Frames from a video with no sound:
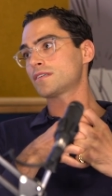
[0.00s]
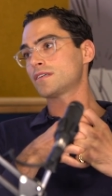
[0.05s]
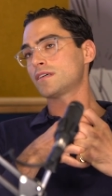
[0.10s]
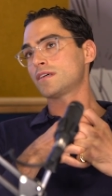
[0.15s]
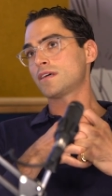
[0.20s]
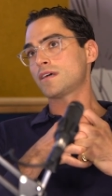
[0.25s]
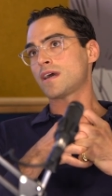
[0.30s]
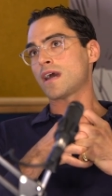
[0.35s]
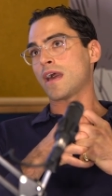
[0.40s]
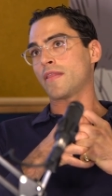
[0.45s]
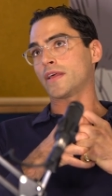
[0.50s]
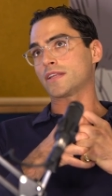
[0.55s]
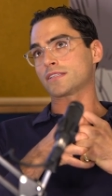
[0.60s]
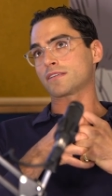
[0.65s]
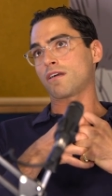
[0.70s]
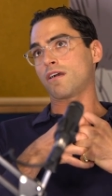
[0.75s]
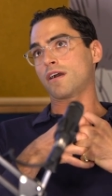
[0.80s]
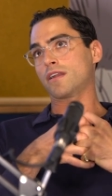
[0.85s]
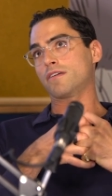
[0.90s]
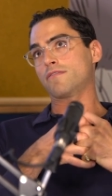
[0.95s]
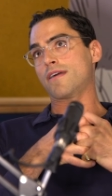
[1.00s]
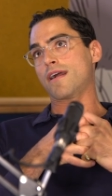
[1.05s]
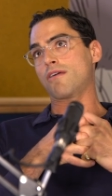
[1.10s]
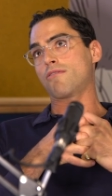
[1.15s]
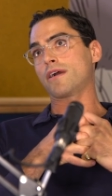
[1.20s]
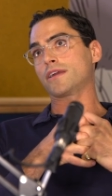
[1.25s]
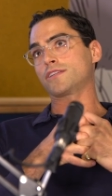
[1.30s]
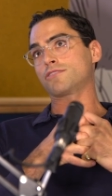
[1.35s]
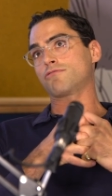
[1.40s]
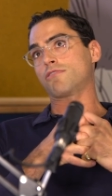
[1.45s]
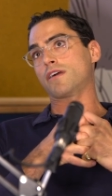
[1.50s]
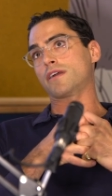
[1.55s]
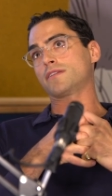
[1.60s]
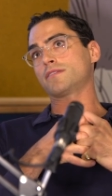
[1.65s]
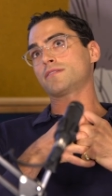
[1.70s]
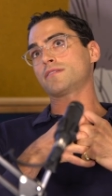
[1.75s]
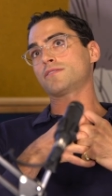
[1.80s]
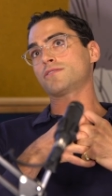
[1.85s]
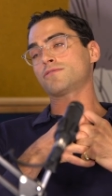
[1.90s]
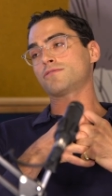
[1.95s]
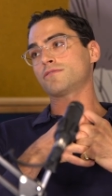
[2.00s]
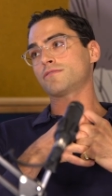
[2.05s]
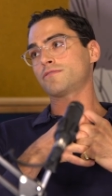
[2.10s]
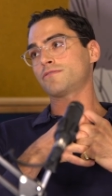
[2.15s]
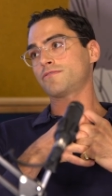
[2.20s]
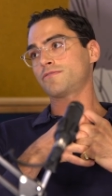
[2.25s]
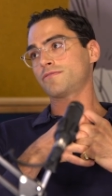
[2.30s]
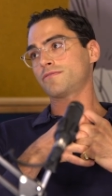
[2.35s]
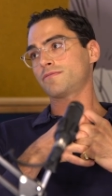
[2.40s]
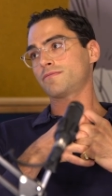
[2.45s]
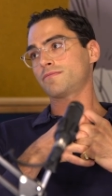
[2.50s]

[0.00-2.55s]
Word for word: mm. and that's kind of how I try to sort of